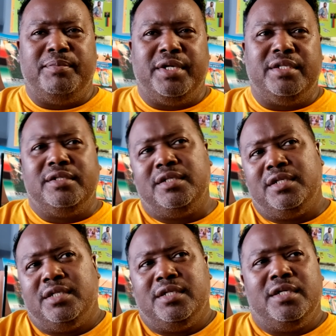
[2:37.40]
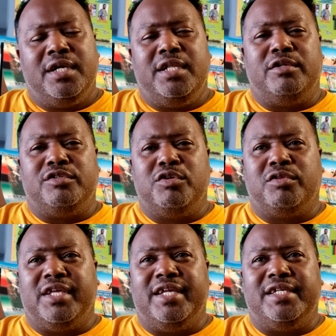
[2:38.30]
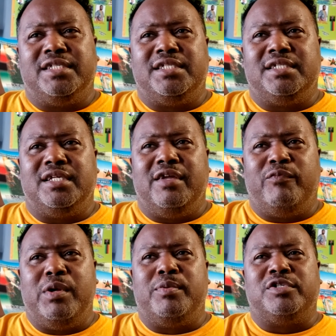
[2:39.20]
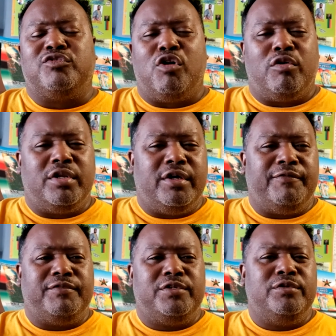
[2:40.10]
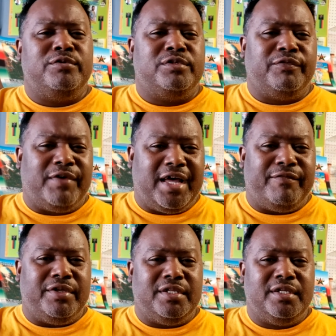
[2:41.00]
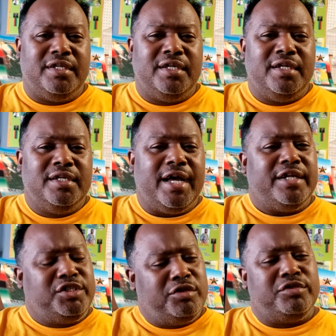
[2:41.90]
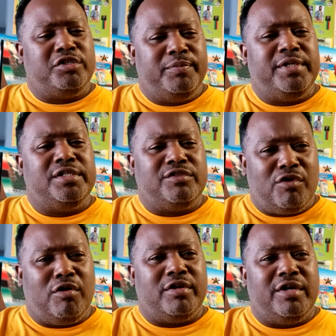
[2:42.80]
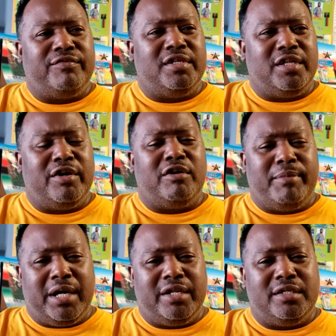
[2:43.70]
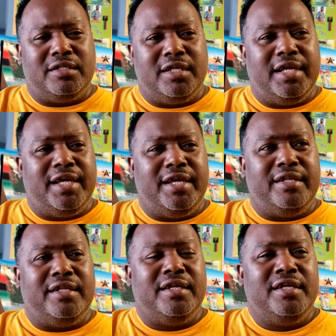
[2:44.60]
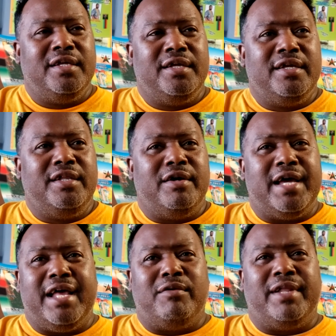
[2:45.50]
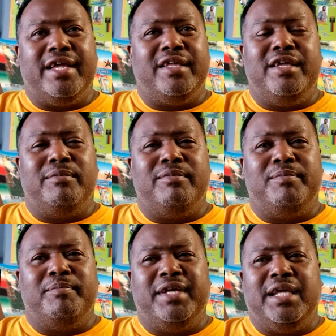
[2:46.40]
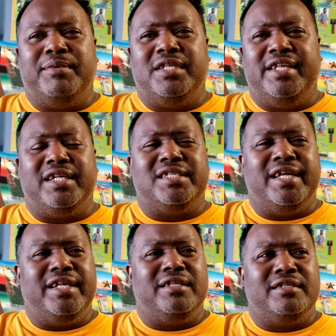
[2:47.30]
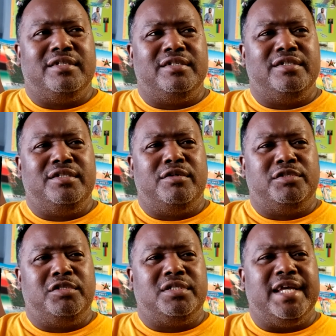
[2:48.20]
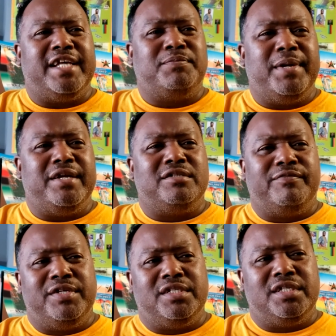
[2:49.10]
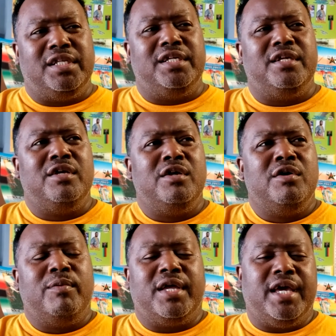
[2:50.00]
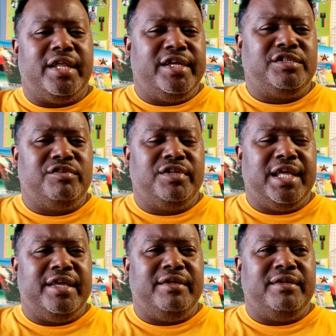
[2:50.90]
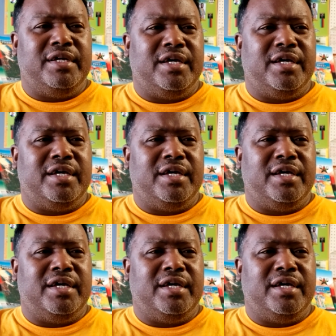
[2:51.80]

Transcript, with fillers: But, you know, the truth is, if we were strong enough to survive it, our children should be strong enough to learn about it. And, you know, I don't like him being able to dictate, you know, to the taxpayers of his city what kind of history they